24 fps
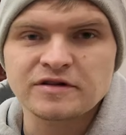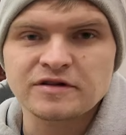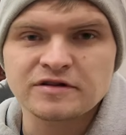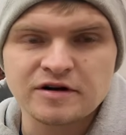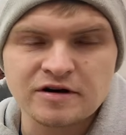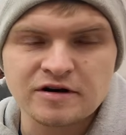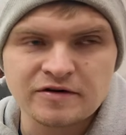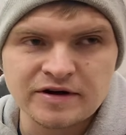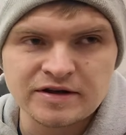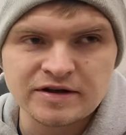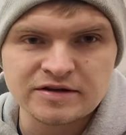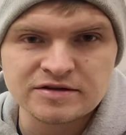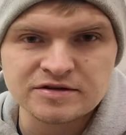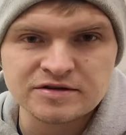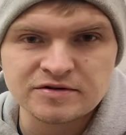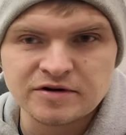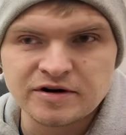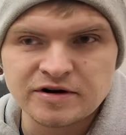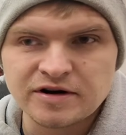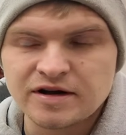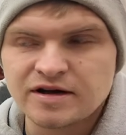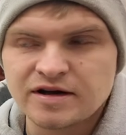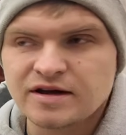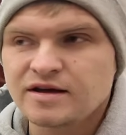the low end
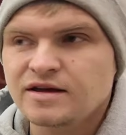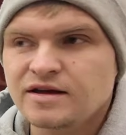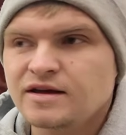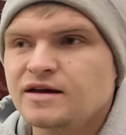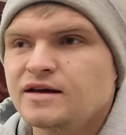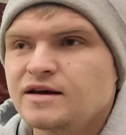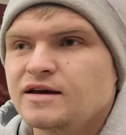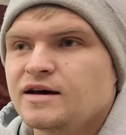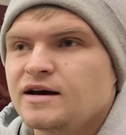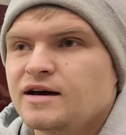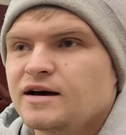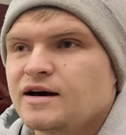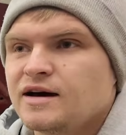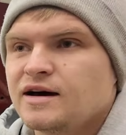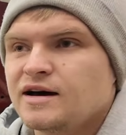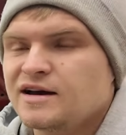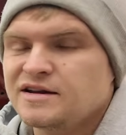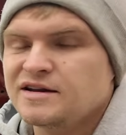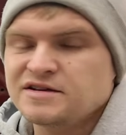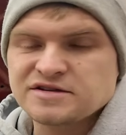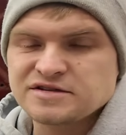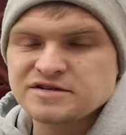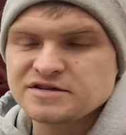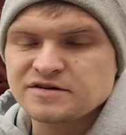torque.
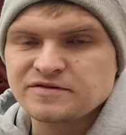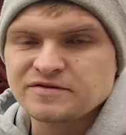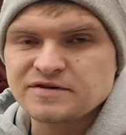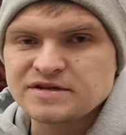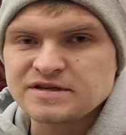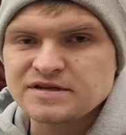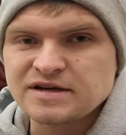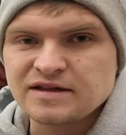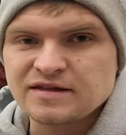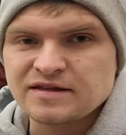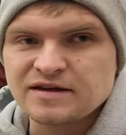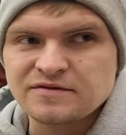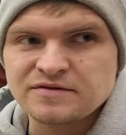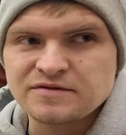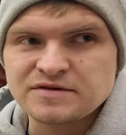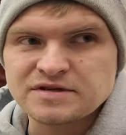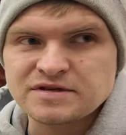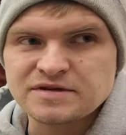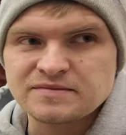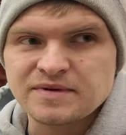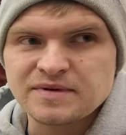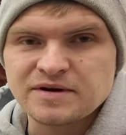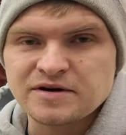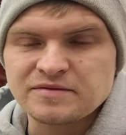I just always thought that was
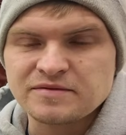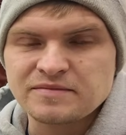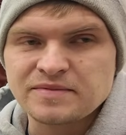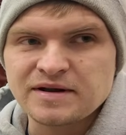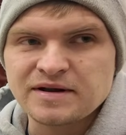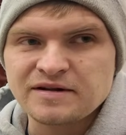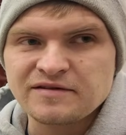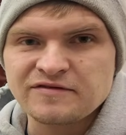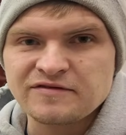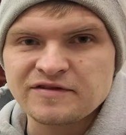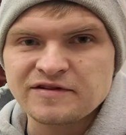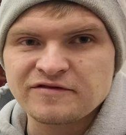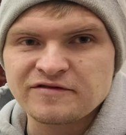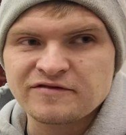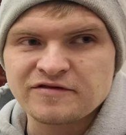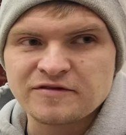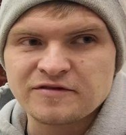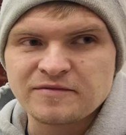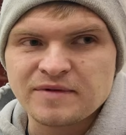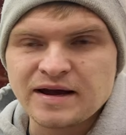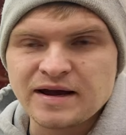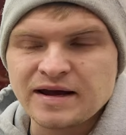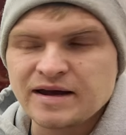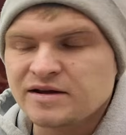a better benefit
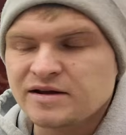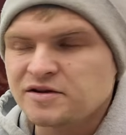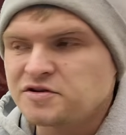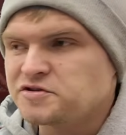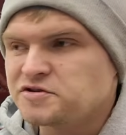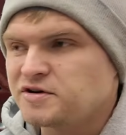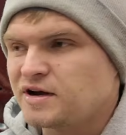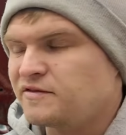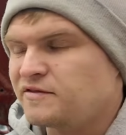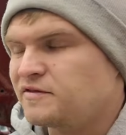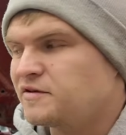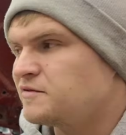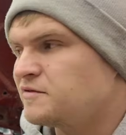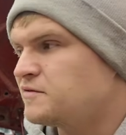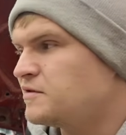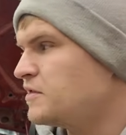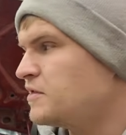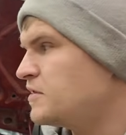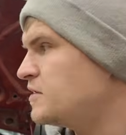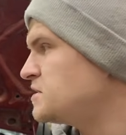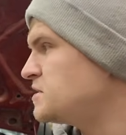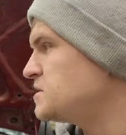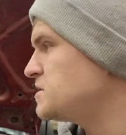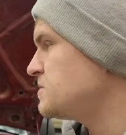for my kind of driving
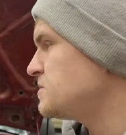with this